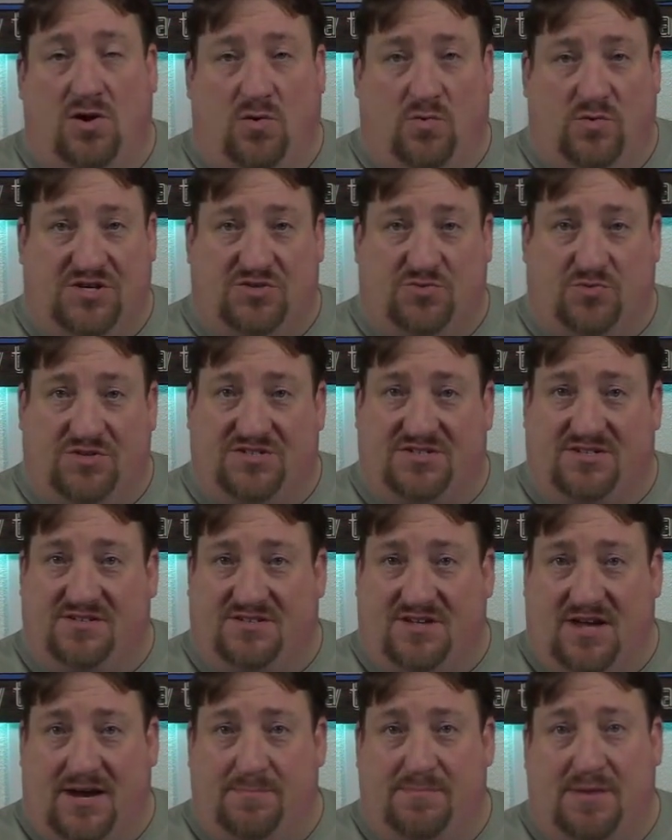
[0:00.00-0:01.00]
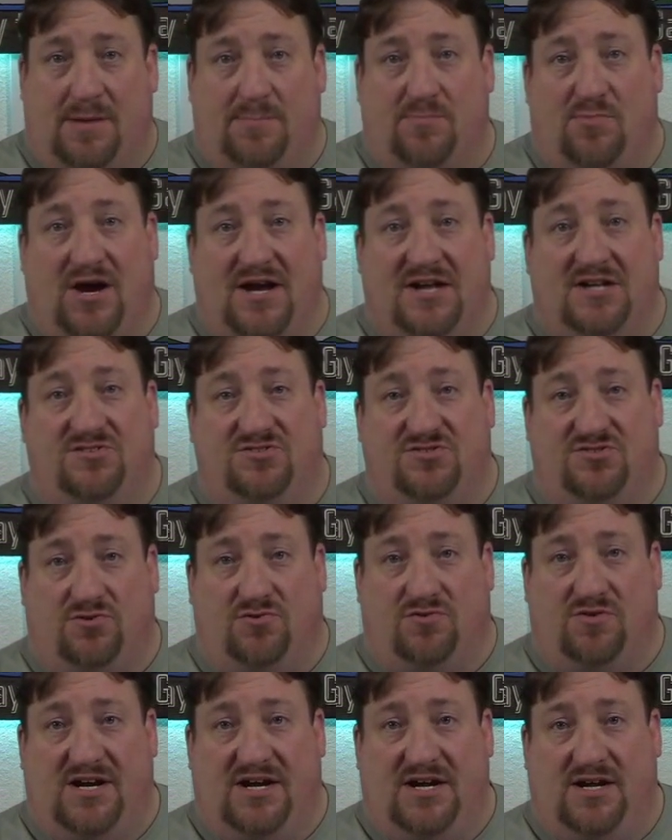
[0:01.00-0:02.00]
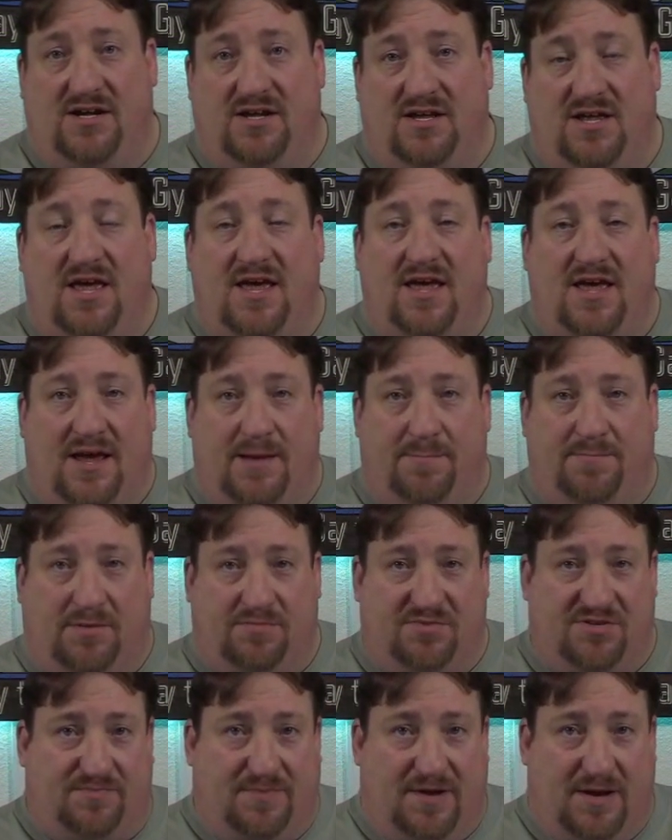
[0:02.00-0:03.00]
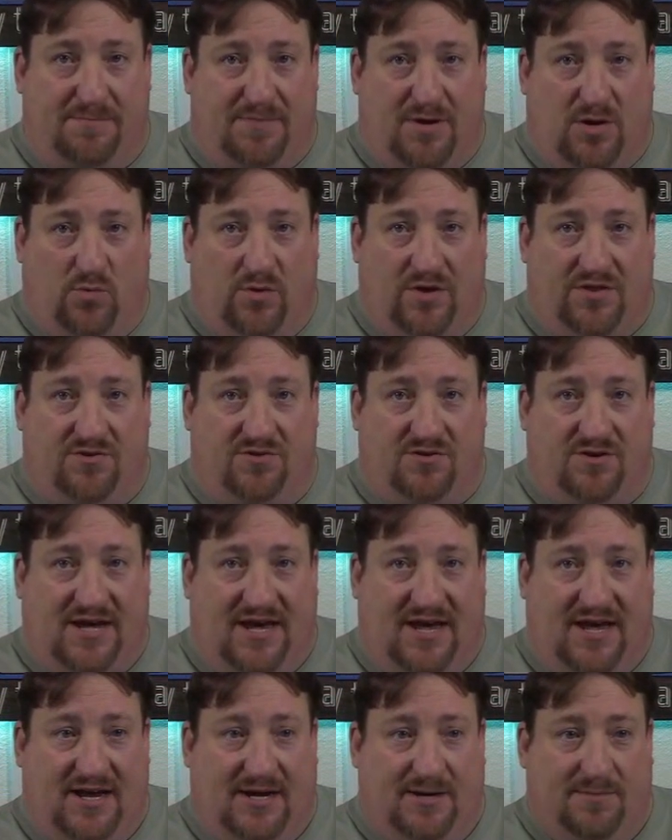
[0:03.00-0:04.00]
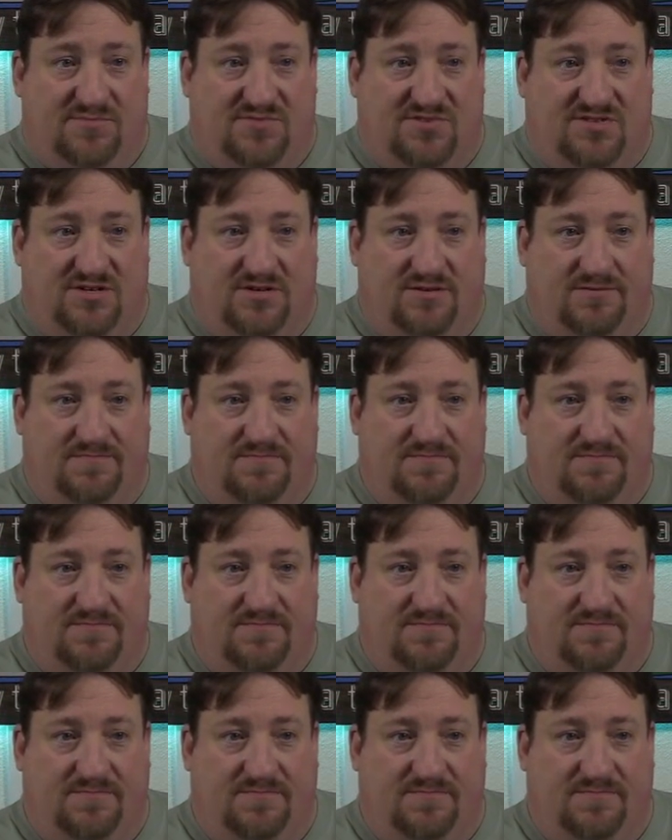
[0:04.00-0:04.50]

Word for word: which was designed by Brian Suhre and published by Bellwether Games.